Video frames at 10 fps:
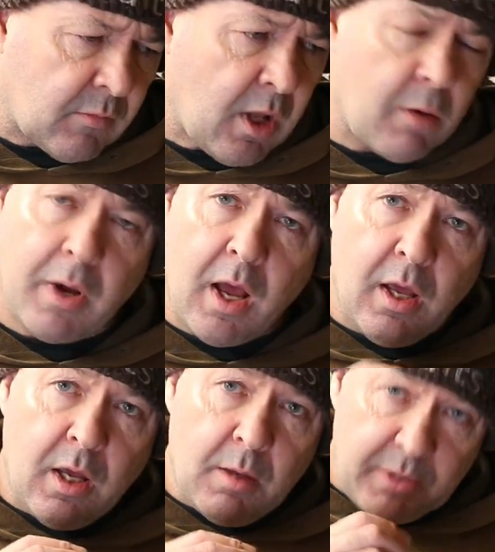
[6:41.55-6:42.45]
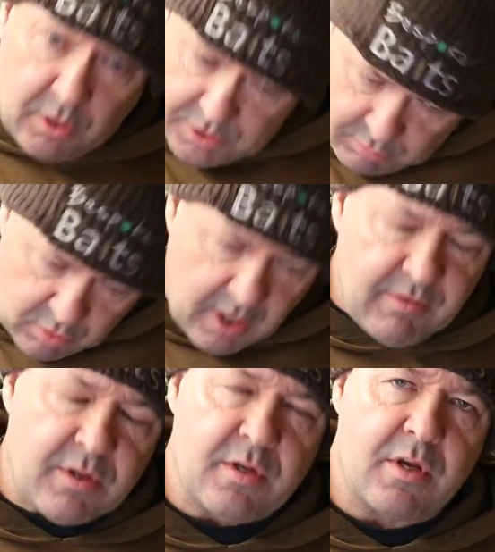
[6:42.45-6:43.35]
Now, because I wrote
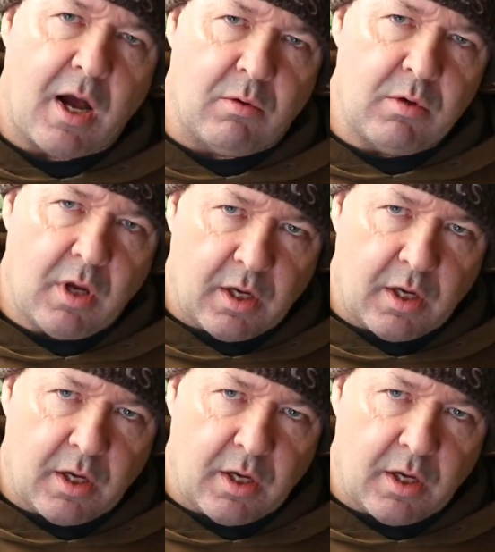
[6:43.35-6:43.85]
everything down,